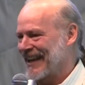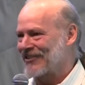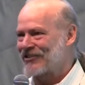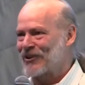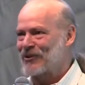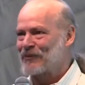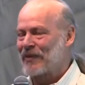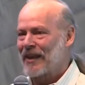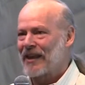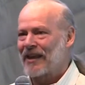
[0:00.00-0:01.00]
And
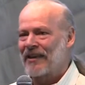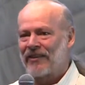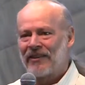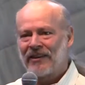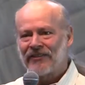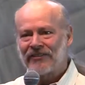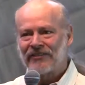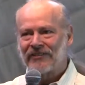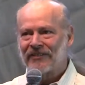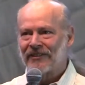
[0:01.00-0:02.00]
so
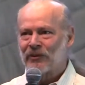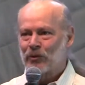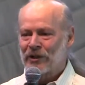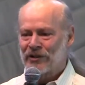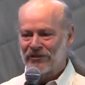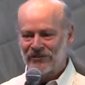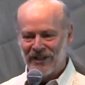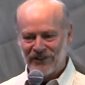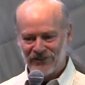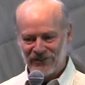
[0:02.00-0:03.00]
this
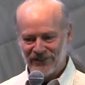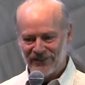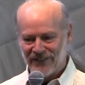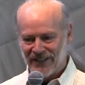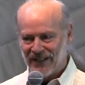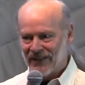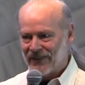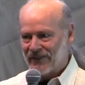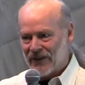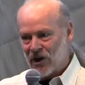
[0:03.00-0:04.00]
realization
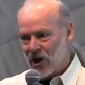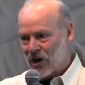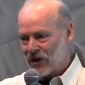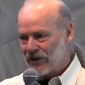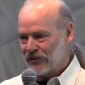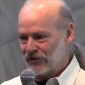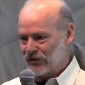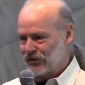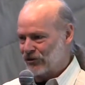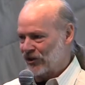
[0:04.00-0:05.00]
that there are these
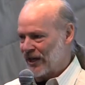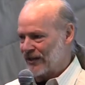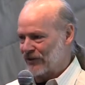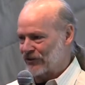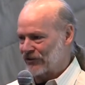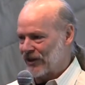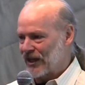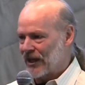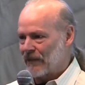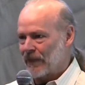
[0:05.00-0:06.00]
two channels,
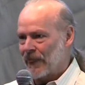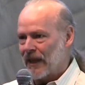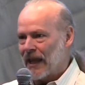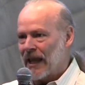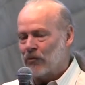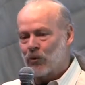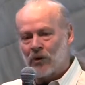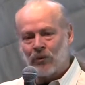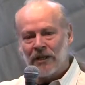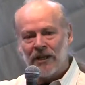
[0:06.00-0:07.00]
and
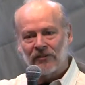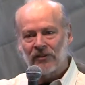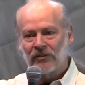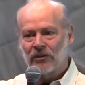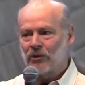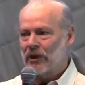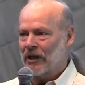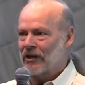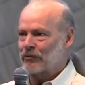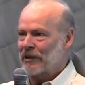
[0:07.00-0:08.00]
what we get to
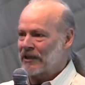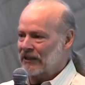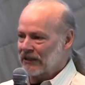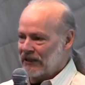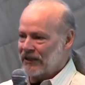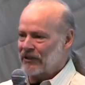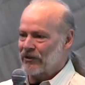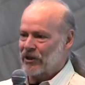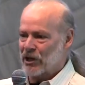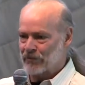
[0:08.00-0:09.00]
do is be clear
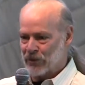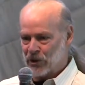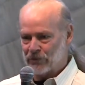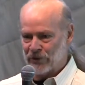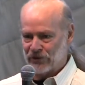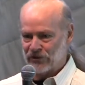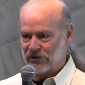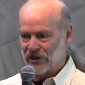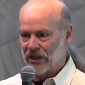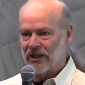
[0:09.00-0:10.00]
that our
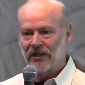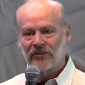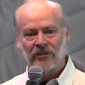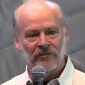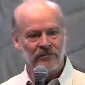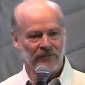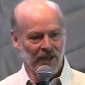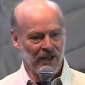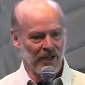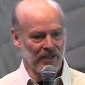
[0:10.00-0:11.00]
purpose is in
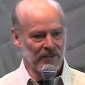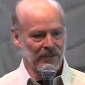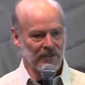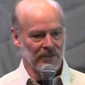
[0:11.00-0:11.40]
fact